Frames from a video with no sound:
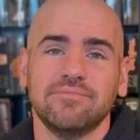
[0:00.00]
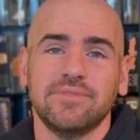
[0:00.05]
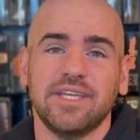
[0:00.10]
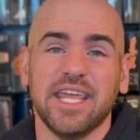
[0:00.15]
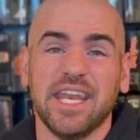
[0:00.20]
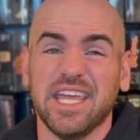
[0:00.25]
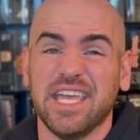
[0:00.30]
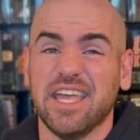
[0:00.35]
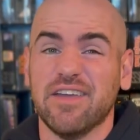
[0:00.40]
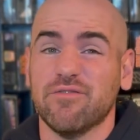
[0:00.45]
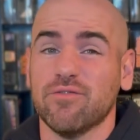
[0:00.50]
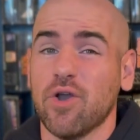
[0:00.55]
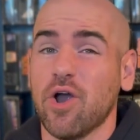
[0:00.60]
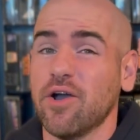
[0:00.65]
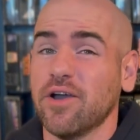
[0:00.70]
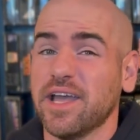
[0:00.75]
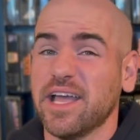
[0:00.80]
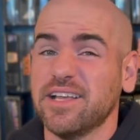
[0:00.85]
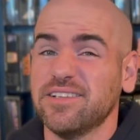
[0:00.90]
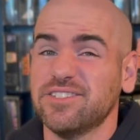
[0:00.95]
Can it give
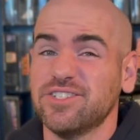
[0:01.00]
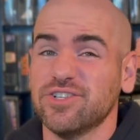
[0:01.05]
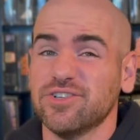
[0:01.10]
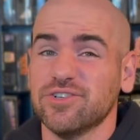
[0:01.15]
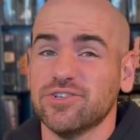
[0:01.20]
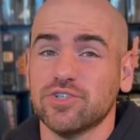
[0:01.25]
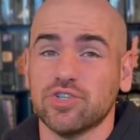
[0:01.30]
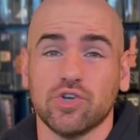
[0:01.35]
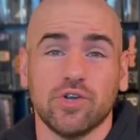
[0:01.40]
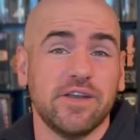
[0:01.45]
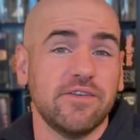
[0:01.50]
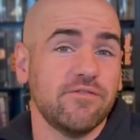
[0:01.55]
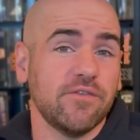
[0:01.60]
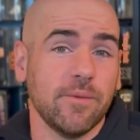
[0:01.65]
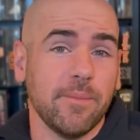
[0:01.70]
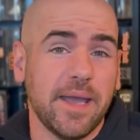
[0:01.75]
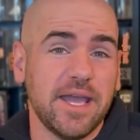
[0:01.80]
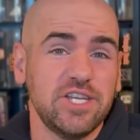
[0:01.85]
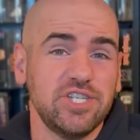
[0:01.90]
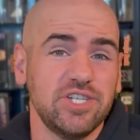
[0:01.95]
wrong answers or
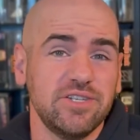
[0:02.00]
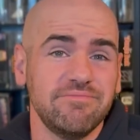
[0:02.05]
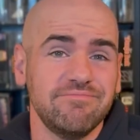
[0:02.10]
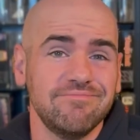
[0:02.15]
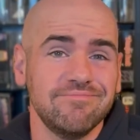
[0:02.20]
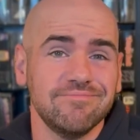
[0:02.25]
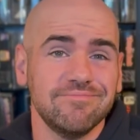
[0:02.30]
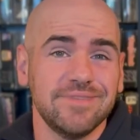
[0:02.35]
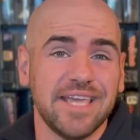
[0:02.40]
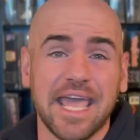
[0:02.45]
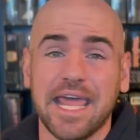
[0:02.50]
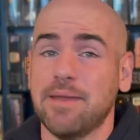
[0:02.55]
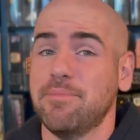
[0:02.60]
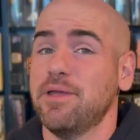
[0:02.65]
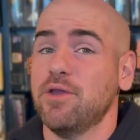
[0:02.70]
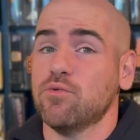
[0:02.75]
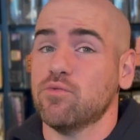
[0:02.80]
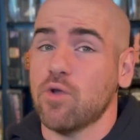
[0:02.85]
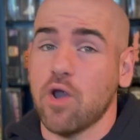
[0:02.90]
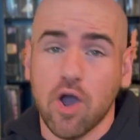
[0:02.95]
information? Can it
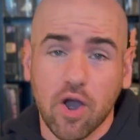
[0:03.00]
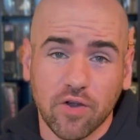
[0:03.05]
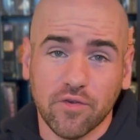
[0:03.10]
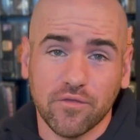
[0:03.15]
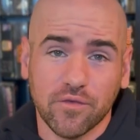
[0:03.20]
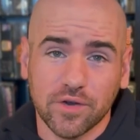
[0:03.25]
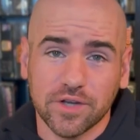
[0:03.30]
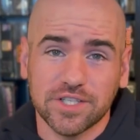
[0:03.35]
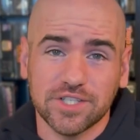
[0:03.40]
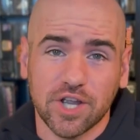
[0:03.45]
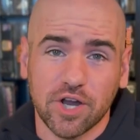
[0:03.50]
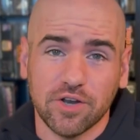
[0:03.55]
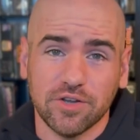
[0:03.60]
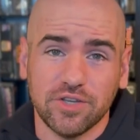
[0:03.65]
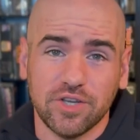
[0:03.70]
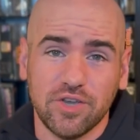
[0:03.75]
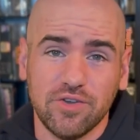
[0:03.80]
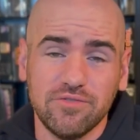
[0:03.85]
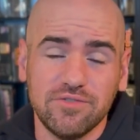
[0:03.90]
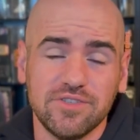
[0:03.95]
be wrong for a
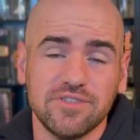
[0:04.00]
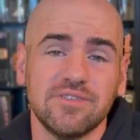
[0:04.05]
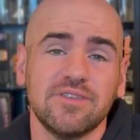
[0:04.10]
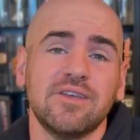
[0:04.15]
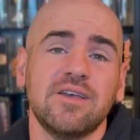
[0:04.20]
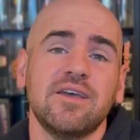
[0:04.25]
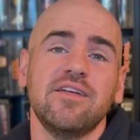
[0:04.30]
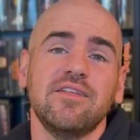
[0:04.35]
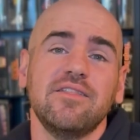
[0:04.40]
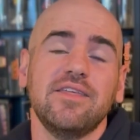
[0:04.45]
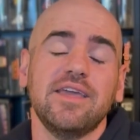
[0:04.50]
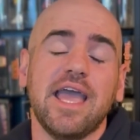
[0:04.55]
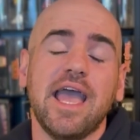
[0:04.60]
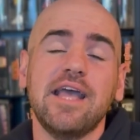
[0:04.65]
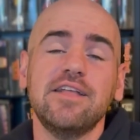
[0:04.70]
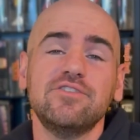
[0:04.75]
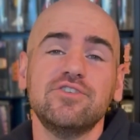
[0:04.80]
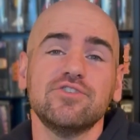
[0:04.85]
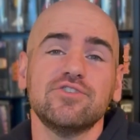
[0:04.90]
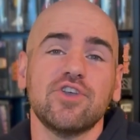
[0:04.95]
certain use? The
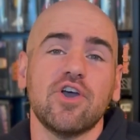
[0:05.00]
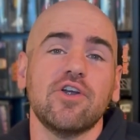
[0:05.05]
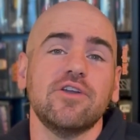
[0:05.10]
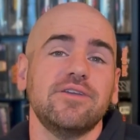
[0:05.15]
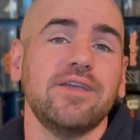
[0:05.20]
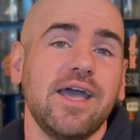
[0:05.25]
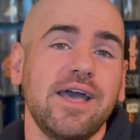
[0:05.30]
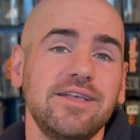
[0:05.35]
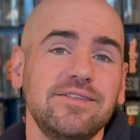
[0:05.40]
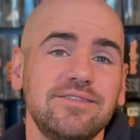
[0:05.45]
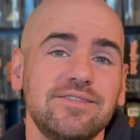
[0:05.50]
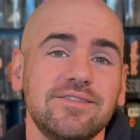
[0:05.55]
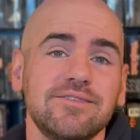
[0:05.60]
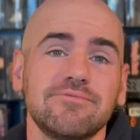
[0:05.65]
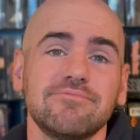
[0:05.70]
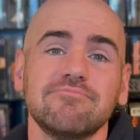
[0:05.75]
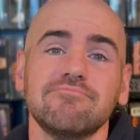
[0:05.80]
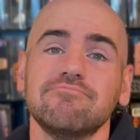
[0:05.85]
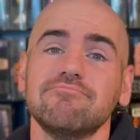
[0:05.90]
answers are yes